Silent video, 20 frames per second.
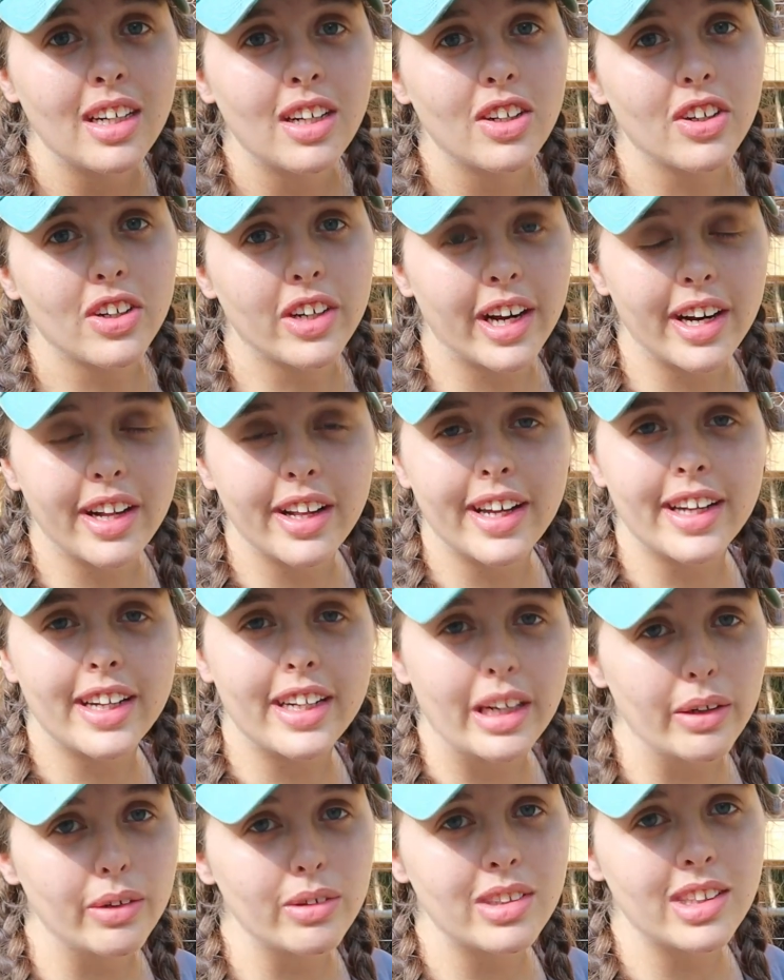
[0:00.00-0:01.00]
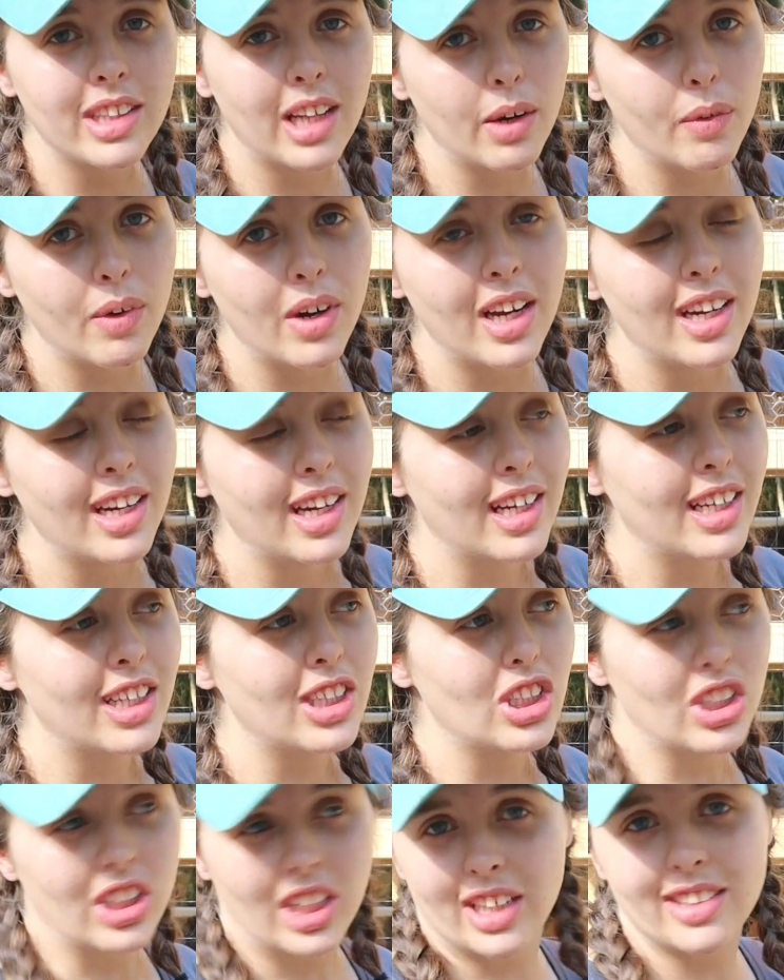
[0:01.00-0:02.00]
They're kind of like goats in that way, and it
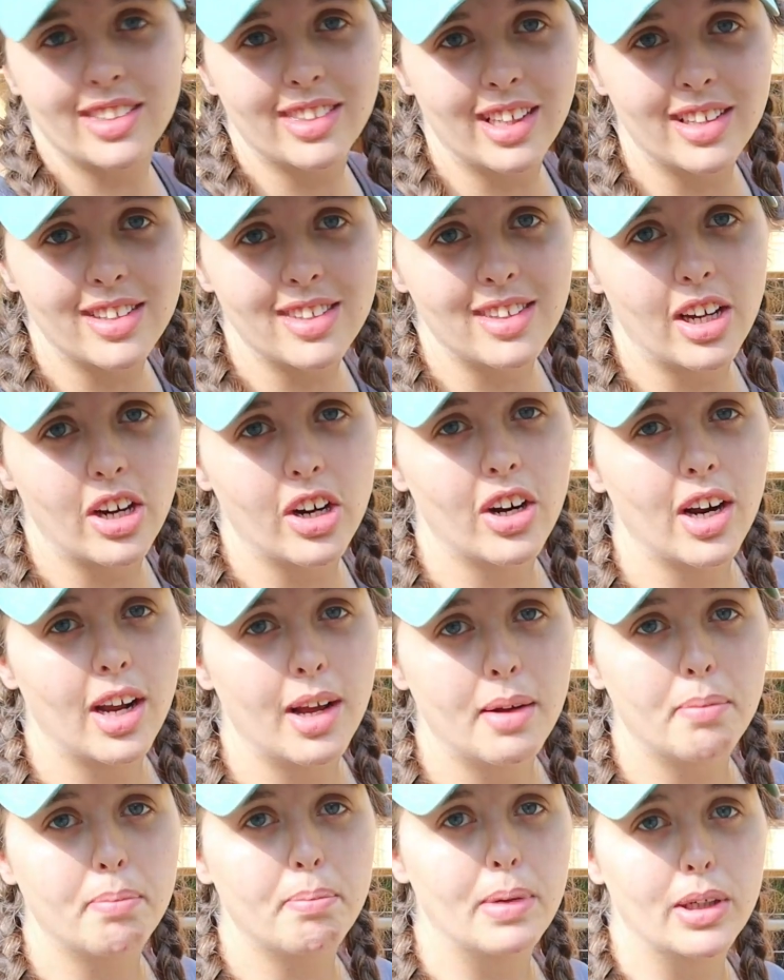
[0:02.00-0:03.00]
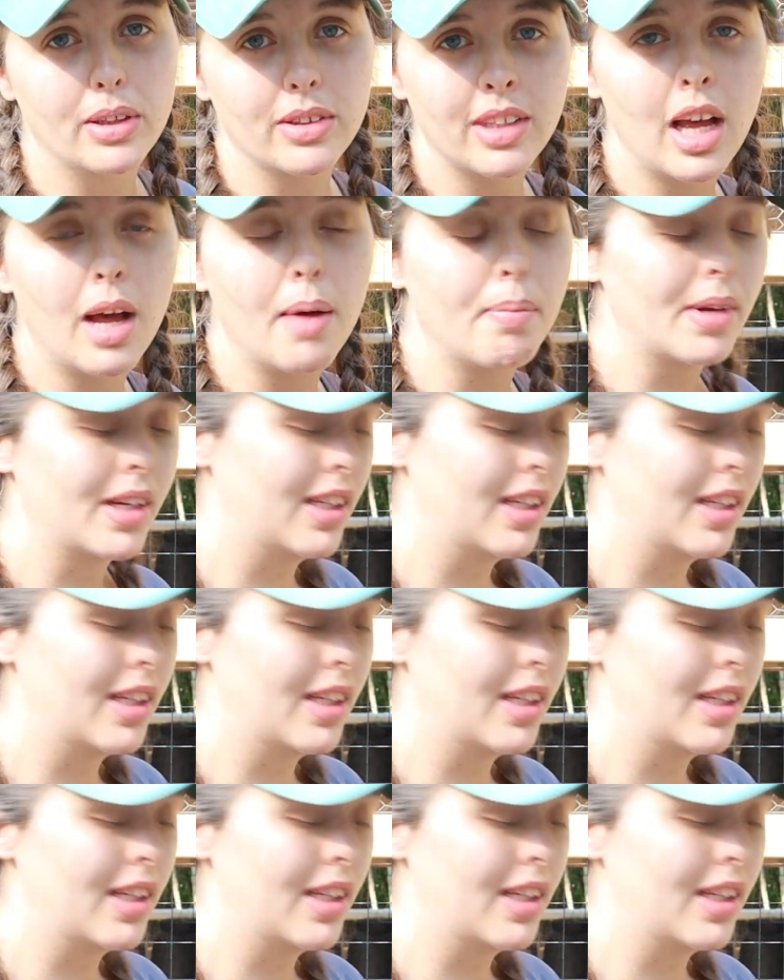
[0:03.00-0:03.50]
just kind of sits there and builds up.